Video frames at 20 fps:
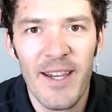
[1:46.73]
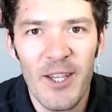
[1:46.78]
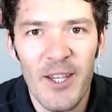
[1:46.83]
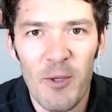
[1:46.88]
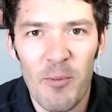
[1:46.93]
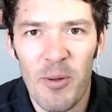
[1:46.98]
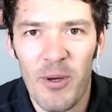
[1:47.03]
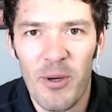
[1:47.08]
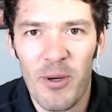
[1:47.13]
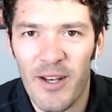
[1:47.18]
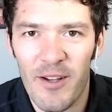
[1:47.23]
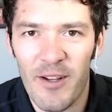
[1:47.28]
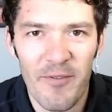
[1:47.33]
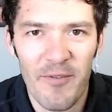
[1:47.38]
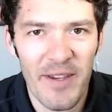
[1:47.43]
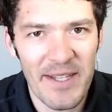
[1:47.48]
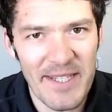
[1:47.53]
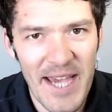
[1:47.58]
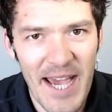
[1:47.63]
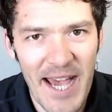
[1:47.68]
you put on a
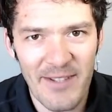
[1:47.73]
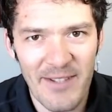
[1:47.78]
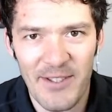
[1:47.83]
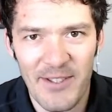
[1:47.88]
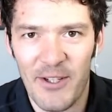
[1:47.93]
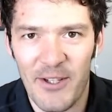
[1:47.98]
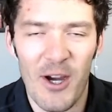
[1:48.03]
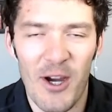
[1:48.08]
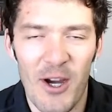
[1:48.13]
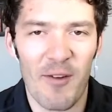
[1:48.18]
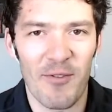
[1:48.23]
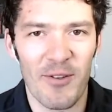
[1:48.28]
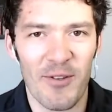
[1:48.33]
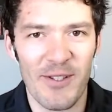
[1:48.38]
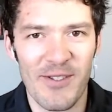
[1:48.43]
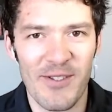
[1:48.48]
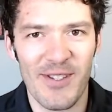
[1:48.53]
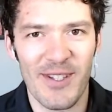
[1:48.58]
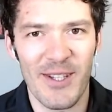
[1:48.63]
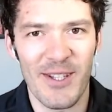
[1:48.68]
fantastic
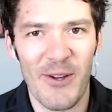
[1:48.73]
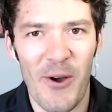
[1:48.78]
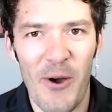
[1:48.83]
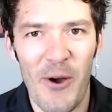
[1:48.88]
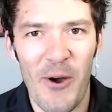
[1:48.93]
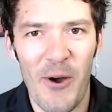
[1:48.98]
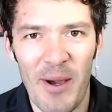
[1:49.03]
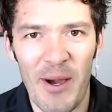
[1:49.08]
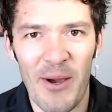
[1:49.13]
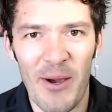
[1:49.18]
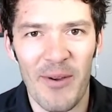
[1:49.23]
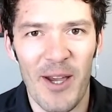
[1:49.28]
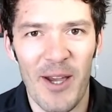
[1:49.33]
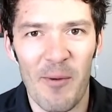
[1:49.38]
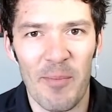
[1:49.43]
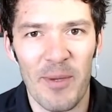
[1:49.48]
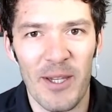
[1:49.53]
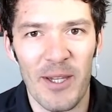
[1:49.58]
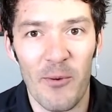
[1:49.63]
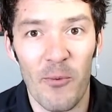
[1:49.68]
conference, you know, all about
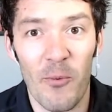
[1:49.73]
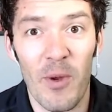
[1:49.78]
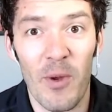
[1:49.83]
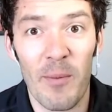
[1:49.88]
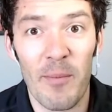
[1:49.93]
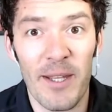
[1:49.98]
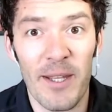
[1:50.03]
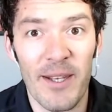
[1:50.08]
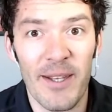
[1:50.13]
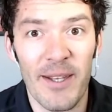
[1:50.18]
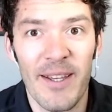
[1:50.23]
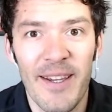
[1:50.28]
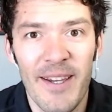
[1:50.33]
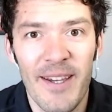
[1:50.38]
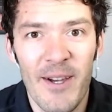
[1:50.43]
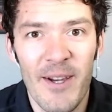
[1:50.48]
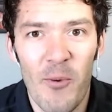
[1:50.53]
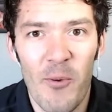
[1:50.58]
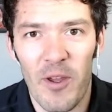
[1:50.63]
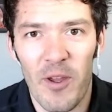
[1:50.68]
helping women
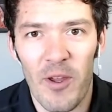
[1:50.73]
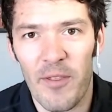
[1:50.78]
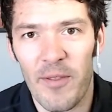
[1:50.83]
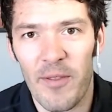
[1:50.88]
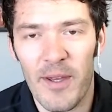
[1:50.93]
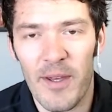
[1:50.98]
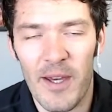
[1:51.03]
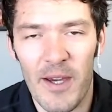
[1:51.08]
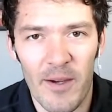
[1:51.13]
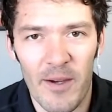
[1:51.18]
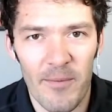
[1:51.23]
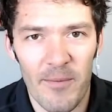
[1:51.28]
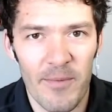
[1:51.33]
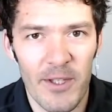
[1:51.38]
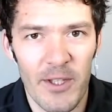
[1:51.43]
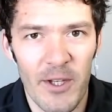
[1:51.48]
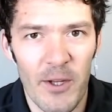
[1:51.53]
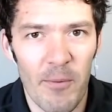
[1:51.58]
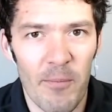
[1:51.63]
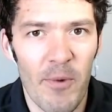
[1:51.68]
with, you
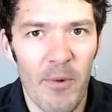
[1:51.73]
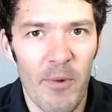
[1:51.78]
know,